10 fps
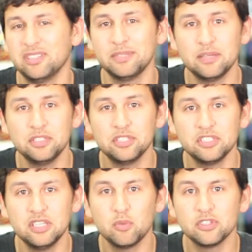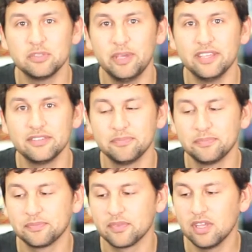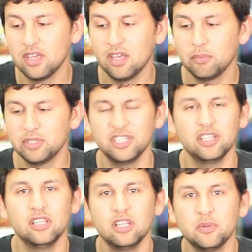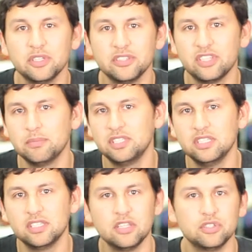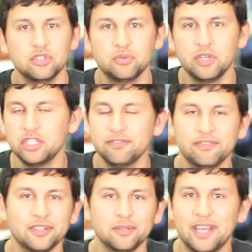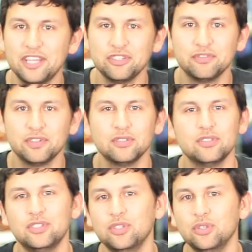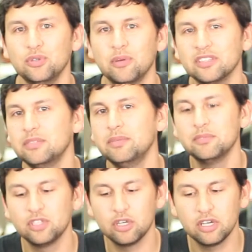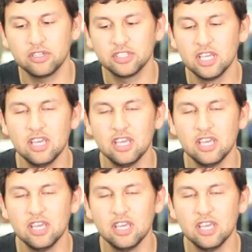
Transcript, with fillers: sometimes you just need more space. Particularly with subsea sensors ranging from hydrophones to multi-beam sonars,